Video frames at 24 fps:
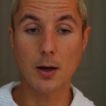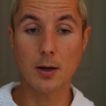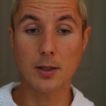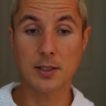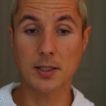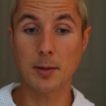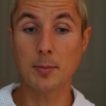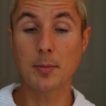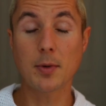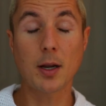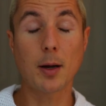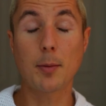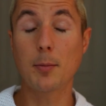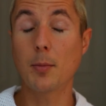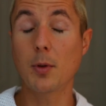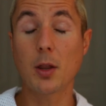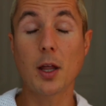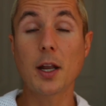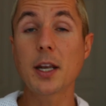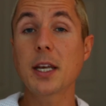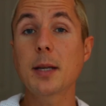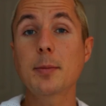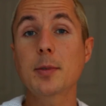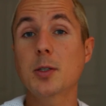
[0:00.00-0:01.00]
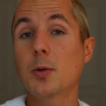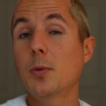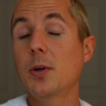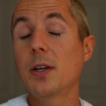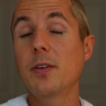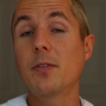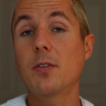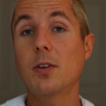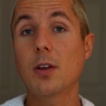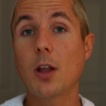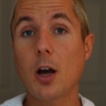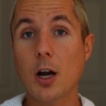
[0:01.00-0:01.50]
sometimes, a lot of times I
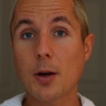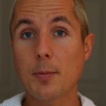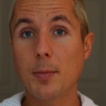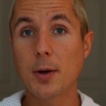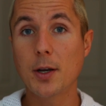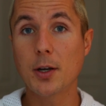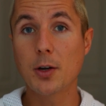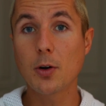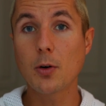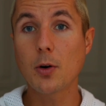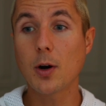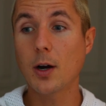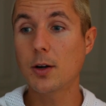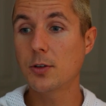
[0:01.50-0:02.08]
wouldn't even lock my door.